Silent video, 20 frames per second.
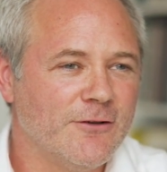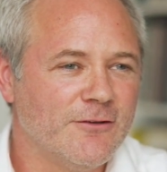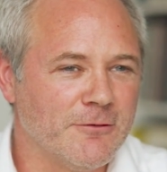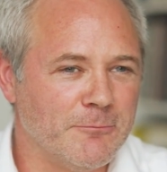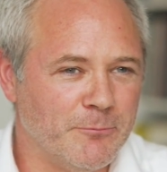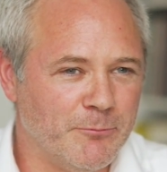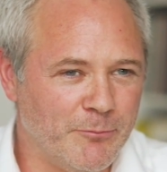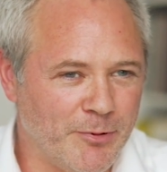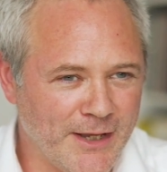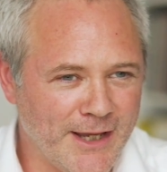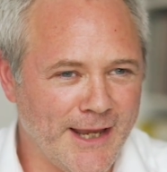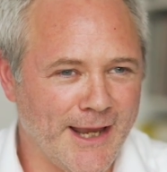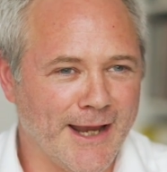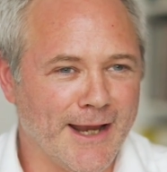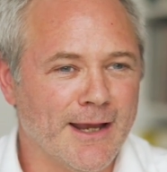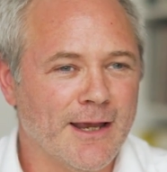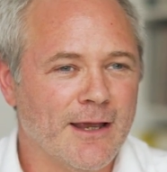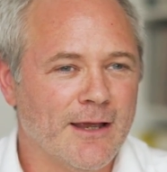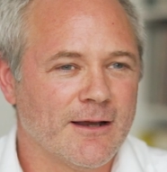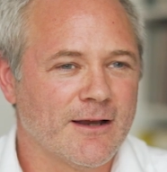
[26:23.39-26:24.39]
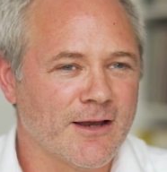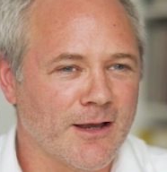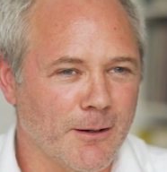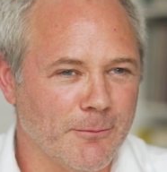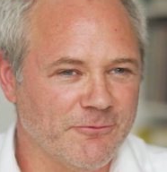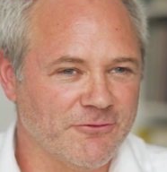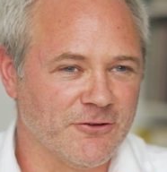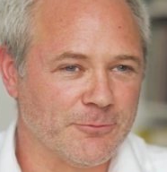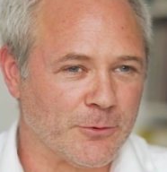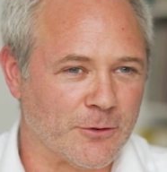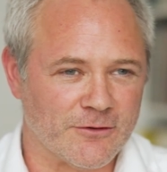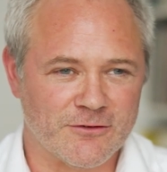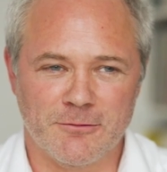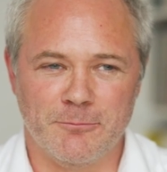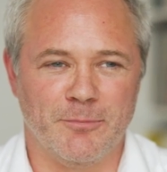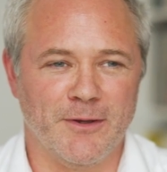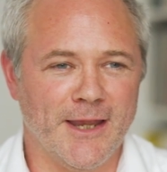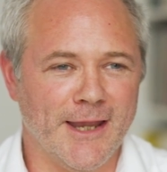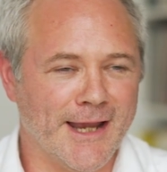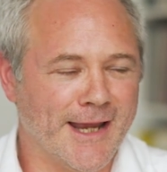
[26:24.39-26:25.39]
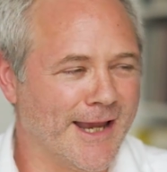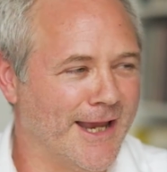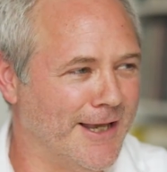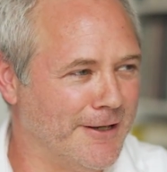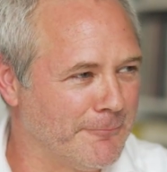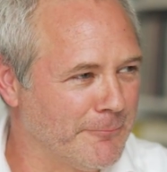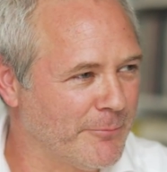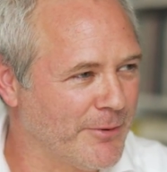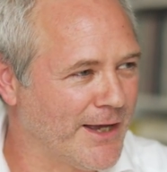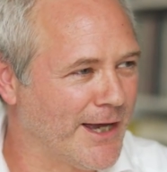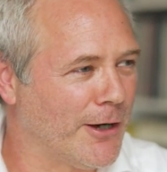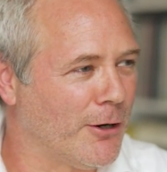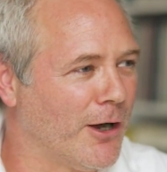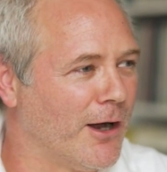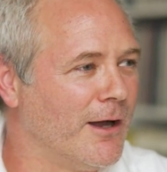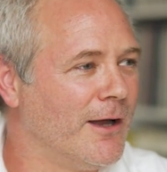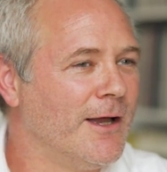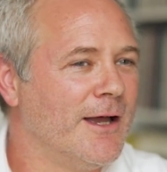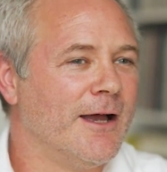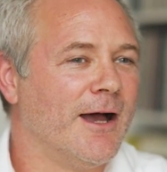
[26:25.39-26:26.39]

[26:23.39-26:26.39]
to being comfortable, to being in power,